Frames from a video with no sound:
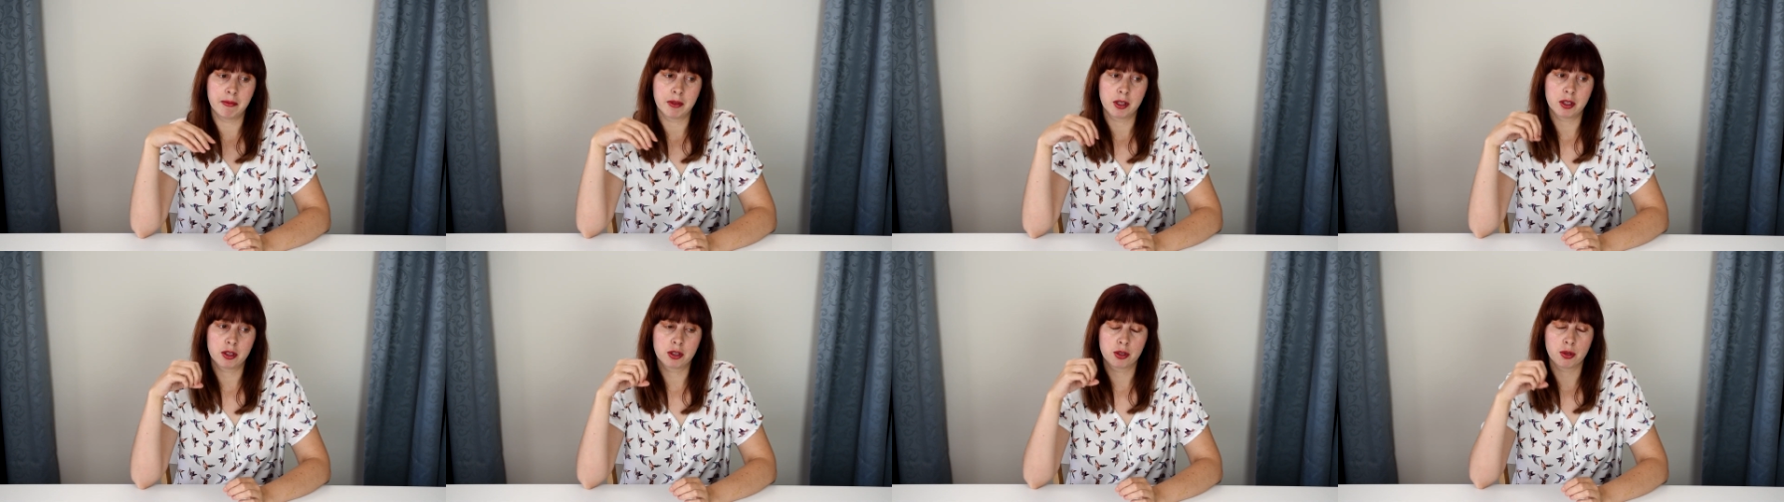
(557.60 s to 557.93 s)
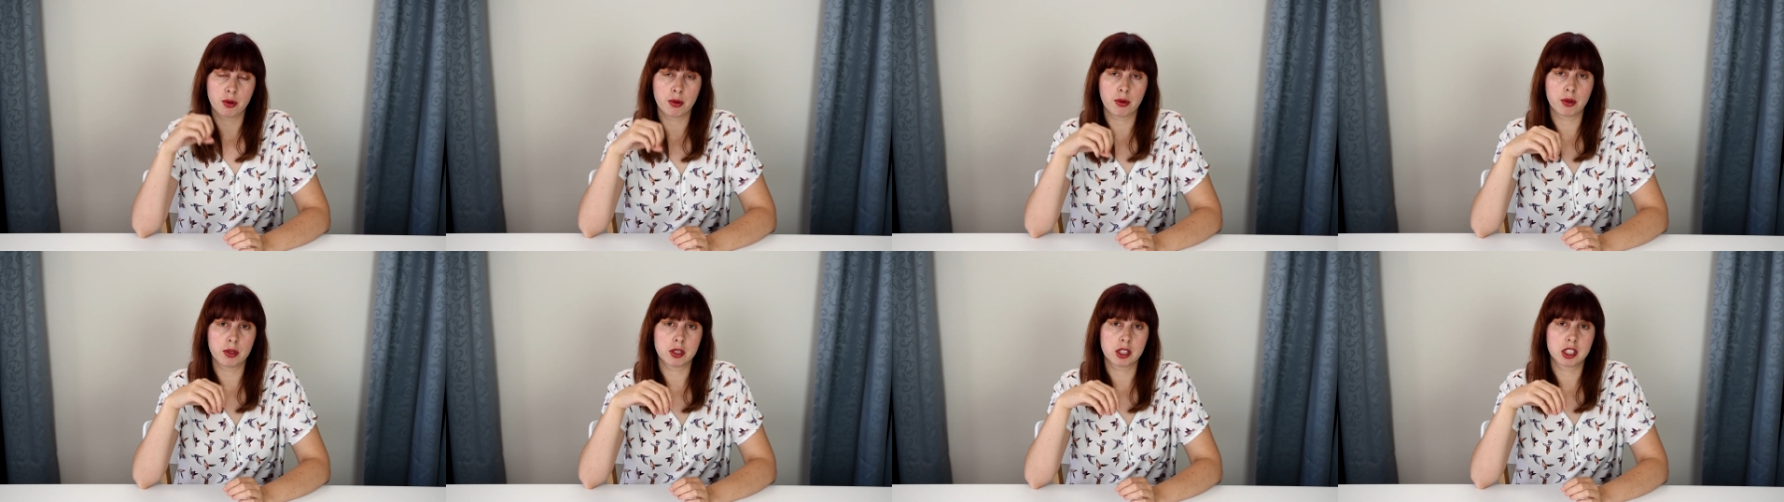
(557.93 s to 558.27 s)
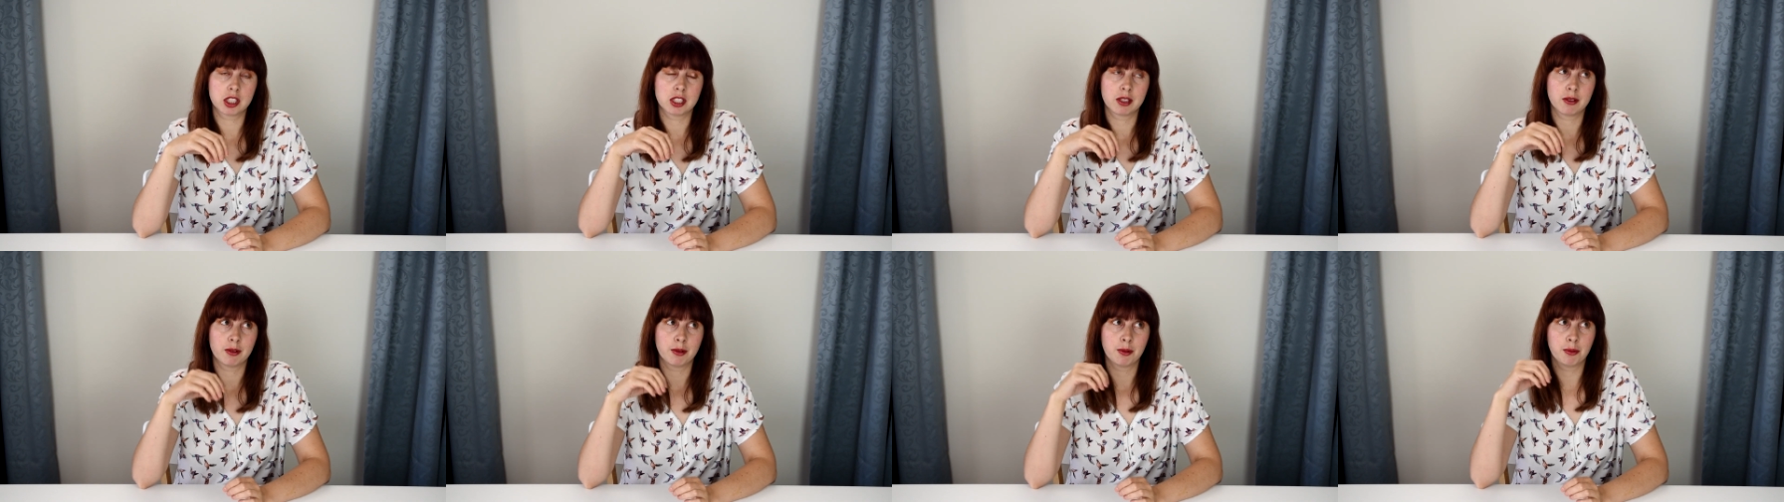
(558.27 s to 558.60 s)

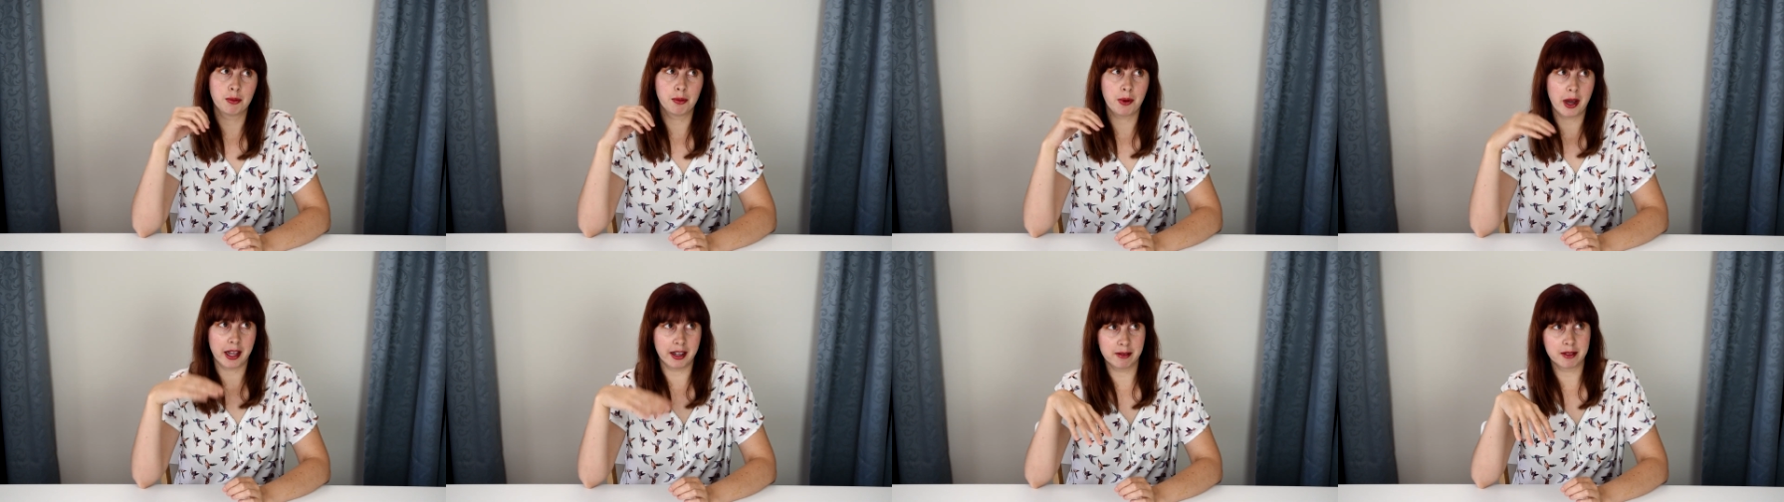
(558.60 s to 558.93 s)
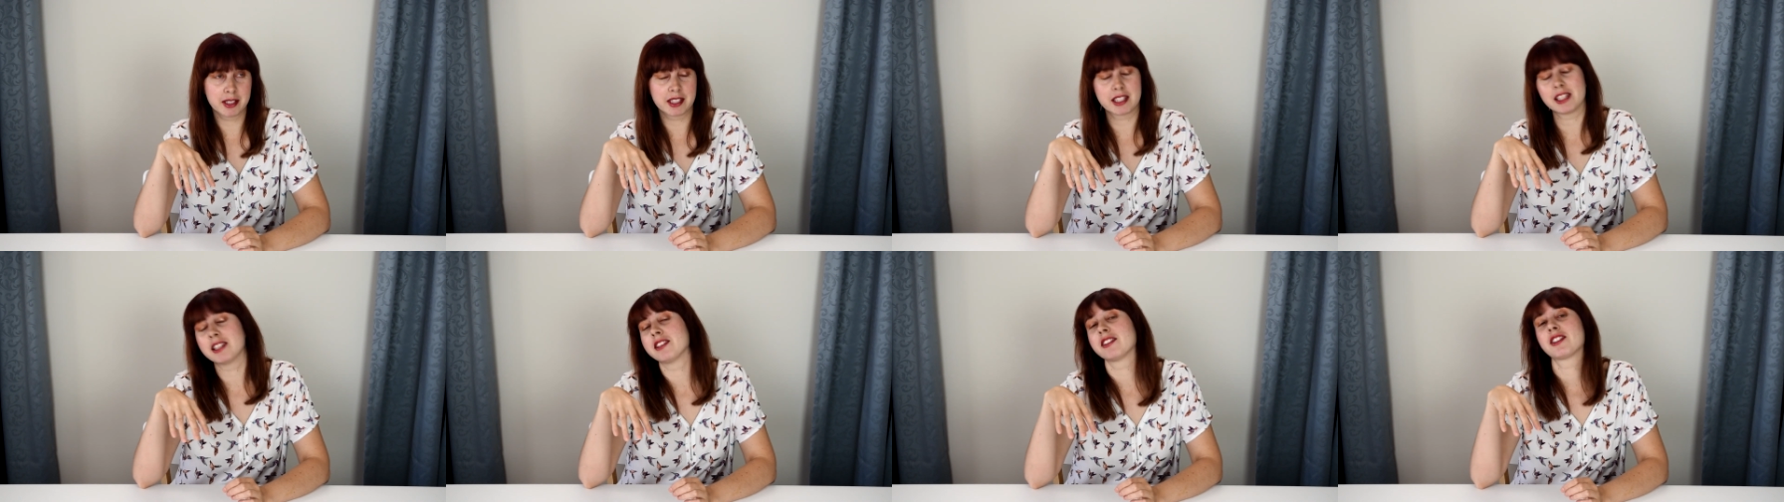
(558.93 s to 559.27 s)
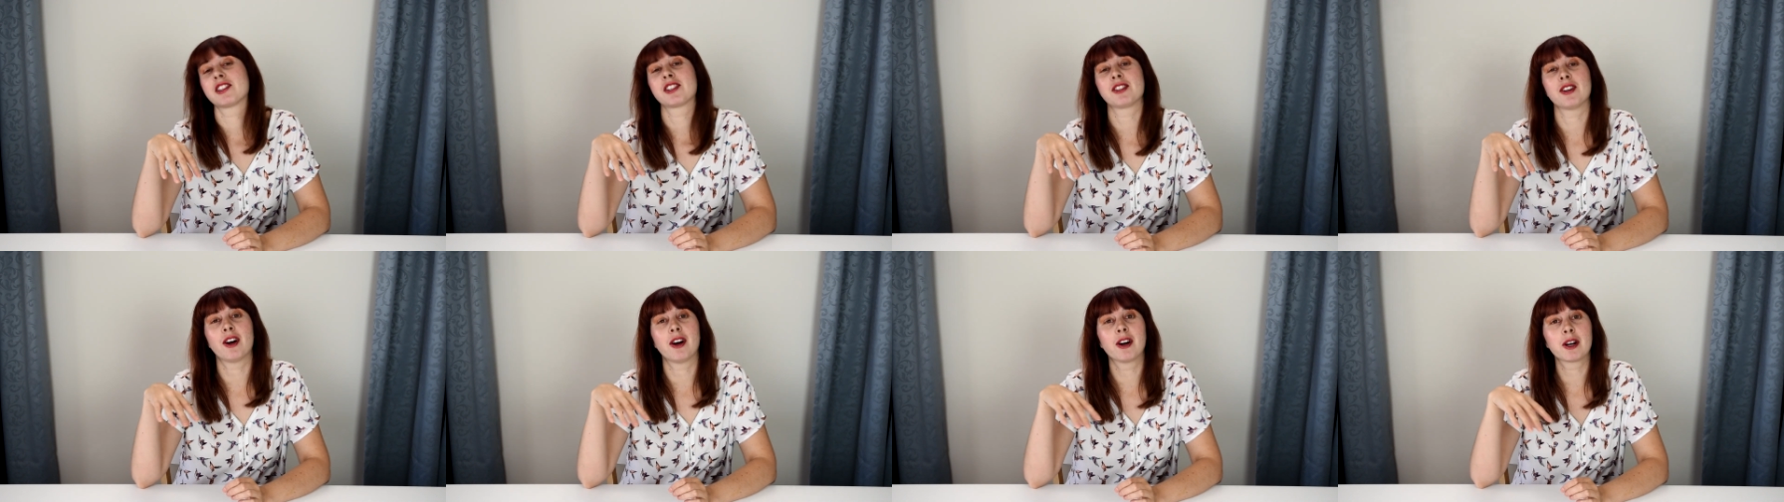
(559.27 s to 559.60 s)
thought when it was in
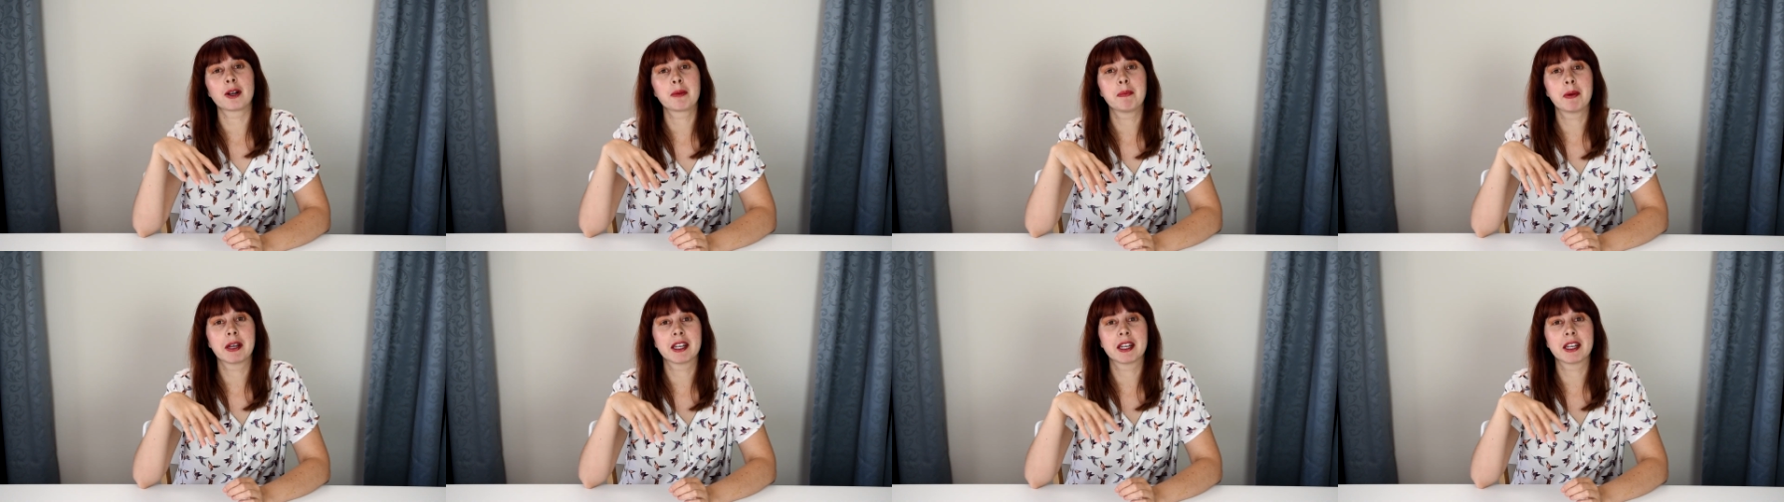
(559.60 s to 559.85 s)
stock,